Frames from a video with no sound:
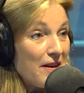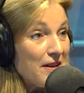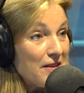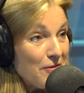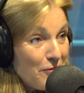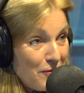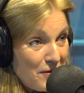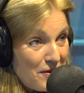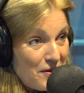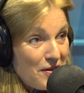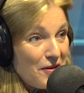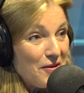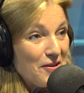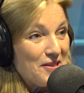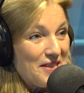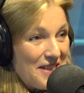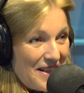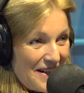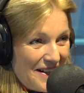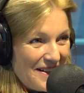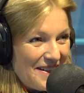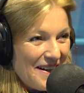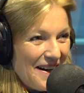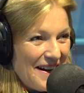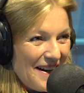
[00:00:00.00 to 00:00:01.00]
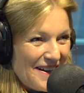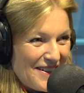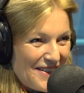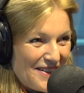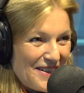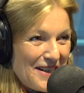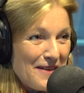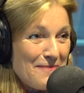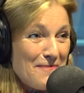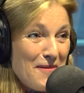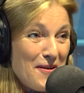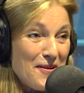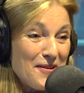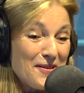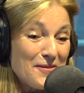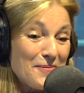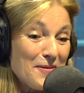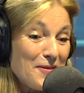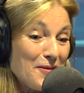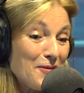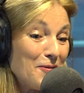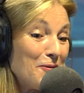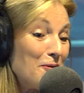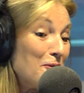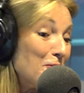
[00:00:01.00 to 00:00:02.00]
I'd also did actually pose
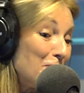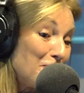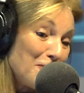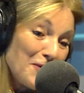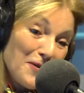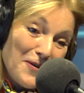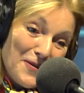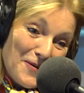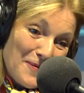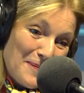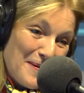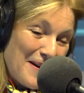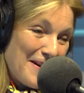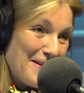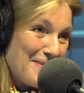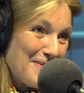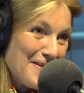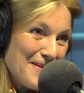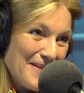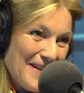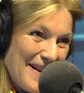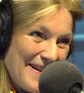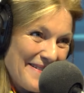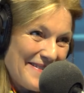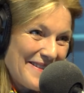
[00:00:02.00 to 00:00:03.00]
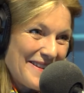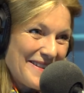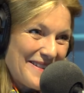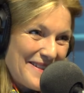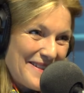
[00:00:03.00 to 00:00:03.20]
with an awful lot of people at the